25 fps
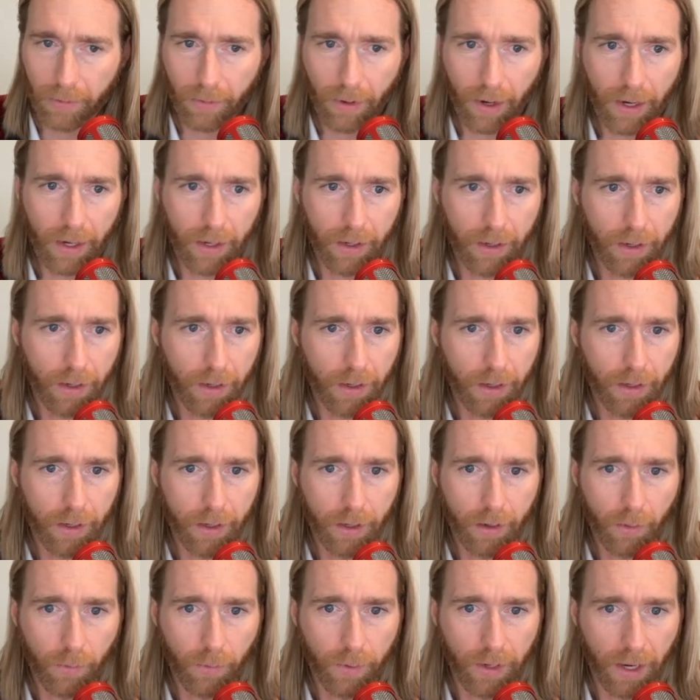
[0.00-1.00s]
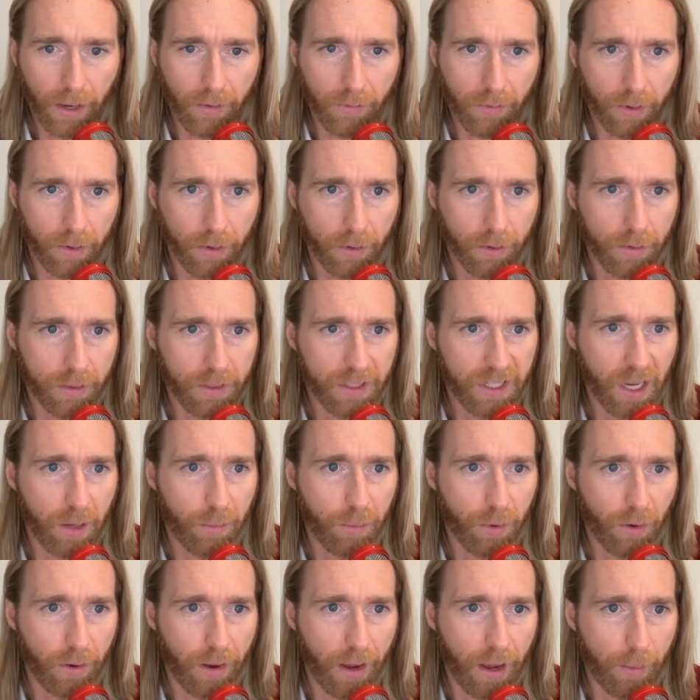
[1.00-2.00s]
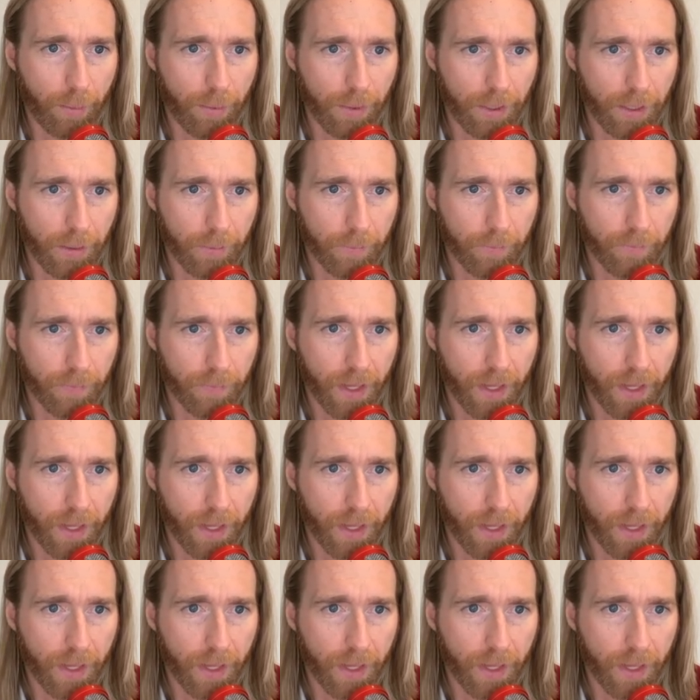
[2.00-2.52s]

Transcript: right? Whatever, sample copy.